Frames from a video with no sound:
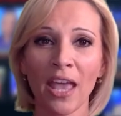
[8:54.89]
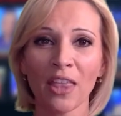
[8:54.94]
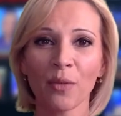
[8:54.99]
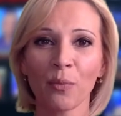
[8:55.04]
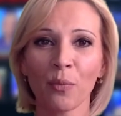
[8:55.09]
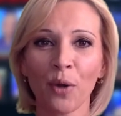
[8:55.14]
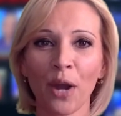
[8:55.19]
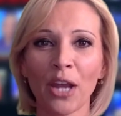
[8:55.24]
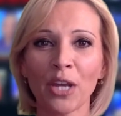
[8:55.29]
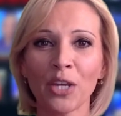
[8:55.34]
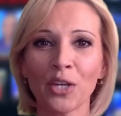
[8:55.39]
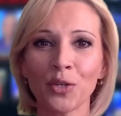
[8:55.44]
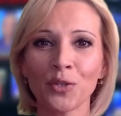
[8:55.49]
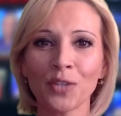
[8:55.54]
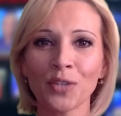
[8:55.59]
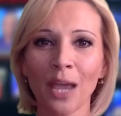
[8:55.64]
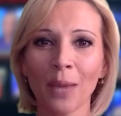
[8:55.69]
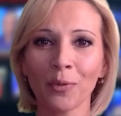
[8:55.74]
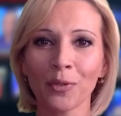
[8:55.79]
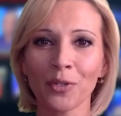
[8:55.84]
The brand new
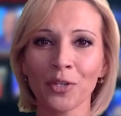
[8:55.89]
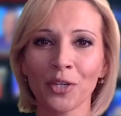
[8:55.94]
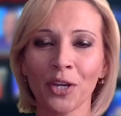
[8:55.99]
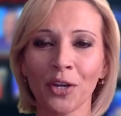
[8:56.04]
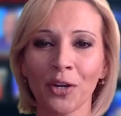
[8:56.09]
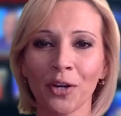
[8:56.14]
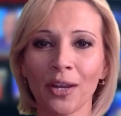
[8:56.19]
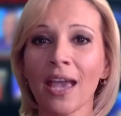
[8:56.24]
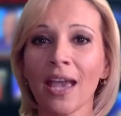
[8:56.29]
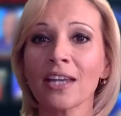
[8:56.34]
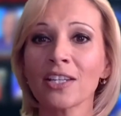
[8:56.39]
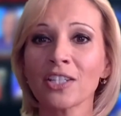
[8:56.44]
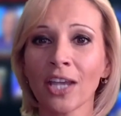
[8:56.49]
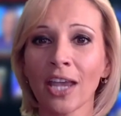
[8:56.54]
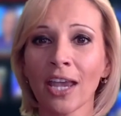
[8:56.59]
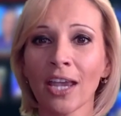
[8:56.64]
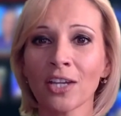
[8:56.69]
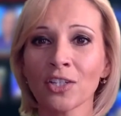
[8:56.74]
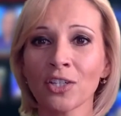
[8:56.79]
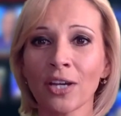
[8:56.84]
cybersecurity
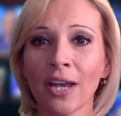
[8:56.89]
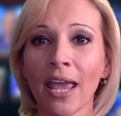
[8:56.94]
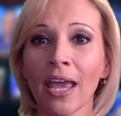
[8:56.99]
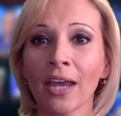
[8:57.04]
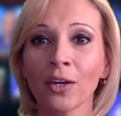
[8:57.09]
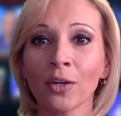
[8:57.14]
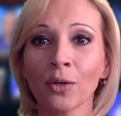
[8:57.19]
education and